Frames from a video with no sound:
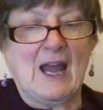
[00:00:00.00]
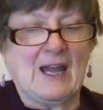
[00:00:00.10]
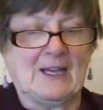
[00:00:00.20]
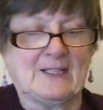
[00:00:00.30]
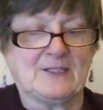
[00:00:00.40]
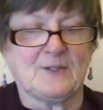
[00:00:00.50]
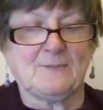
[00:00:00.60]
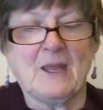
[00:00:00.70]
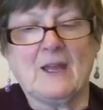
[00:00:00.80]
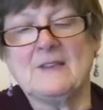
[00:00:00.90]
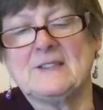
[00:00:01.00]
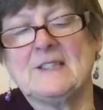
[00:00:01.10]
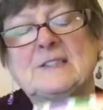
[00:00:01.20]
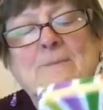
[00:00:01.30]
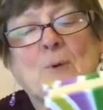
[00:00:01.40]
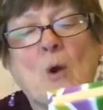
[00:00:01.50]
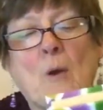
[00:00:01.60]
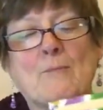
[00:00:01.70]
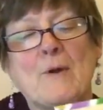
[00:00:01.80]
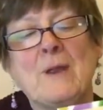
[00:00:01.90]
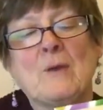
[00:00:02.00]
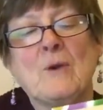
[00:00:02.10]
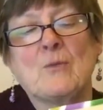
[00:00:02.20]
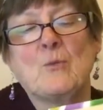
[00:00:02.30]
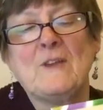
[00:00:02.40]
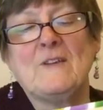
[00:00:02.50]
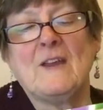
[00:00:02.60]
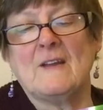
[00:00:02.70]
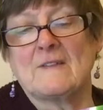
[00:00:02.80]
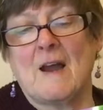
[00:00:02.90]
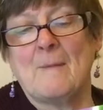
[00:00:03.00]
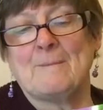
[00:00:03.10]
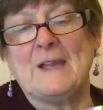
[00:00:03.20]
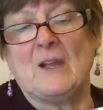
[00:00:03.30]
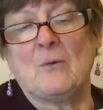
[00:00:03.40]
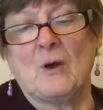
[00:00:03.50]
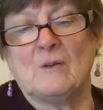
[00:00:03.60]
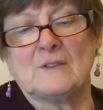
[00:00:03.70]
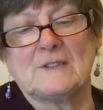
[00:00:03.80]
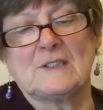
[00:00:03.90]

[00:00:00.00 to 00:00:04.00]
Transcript: And this is a book brimming with witty and upbeat quotes.